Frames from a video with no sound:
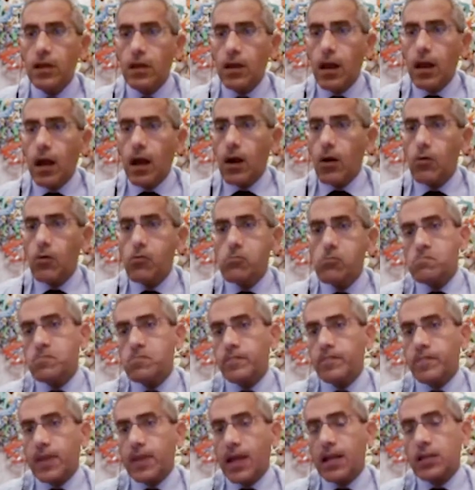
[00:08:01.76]
how
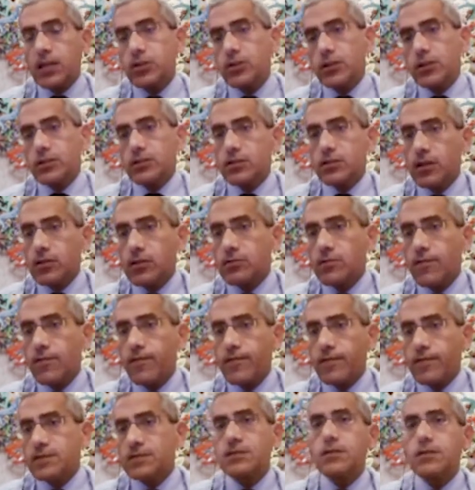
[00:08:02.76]
actually it's not
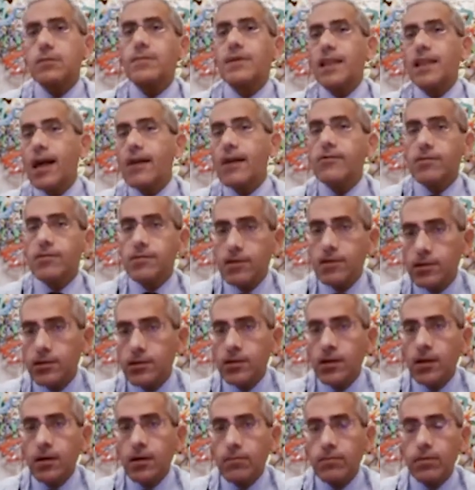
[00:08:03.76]
different,
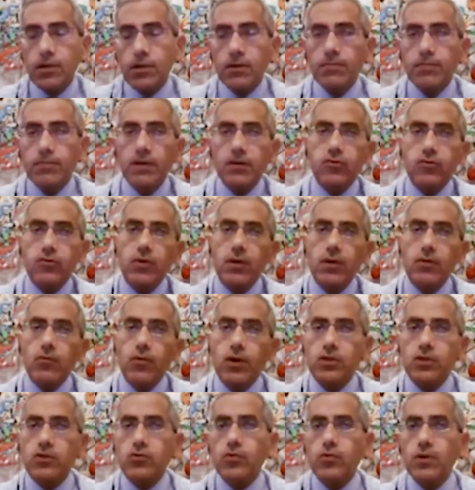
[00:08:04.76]
similarities between
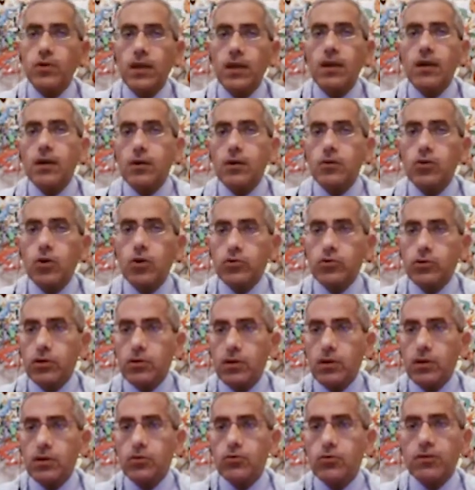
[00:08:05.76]
what we
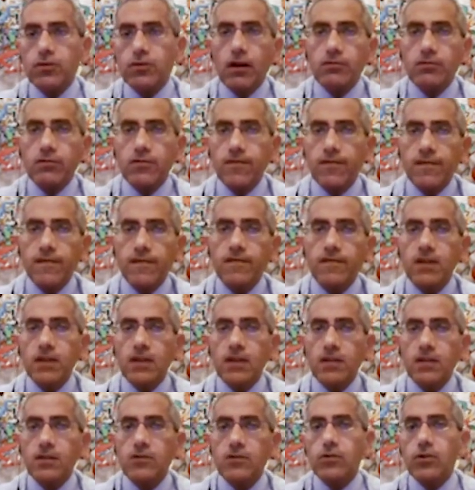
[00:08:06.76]
noted in
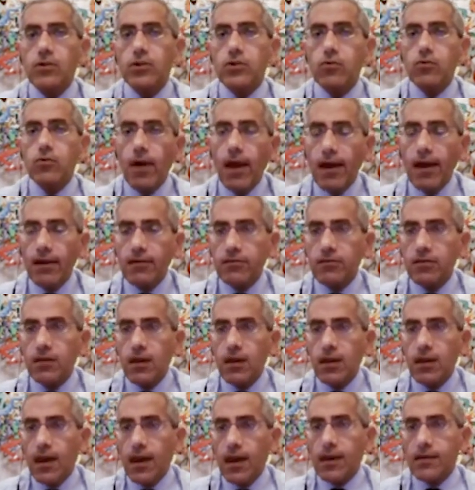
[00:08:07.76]
2015 in the US
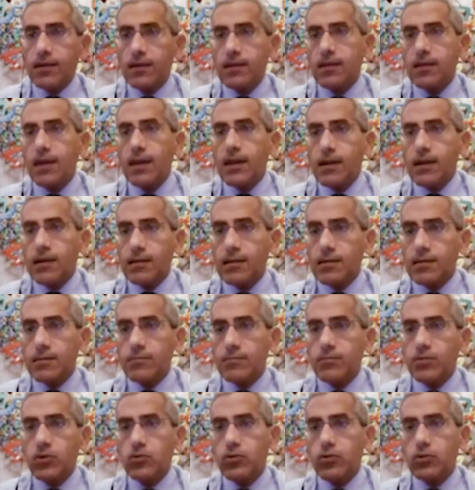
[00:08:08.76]
and in
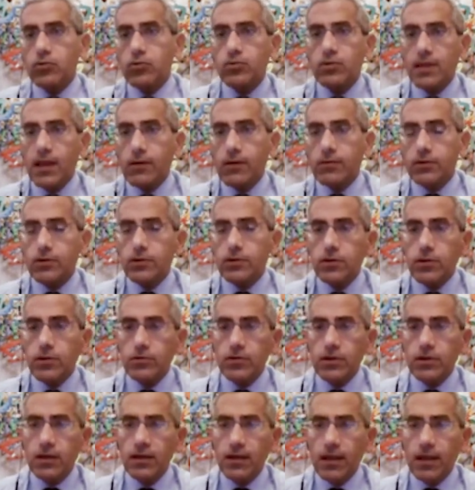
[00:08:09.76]
England between
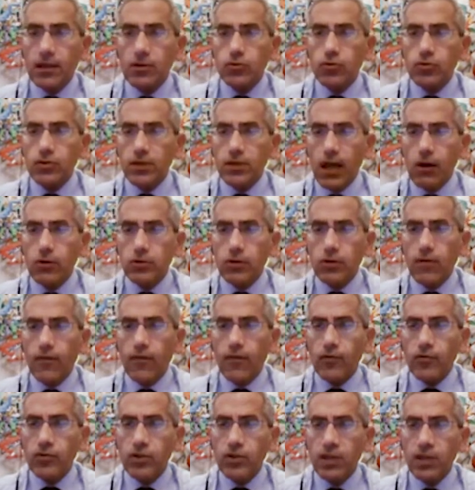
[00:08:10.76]
2013 and
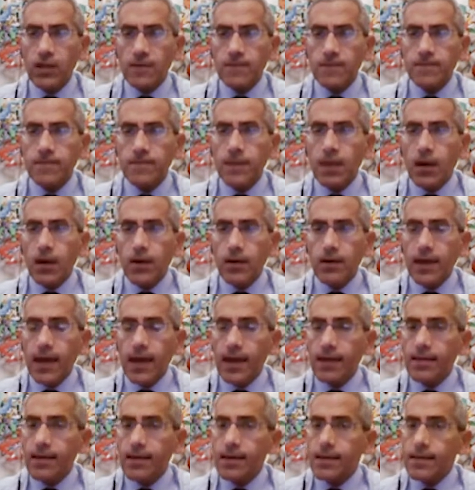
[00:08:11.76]
2014. Again,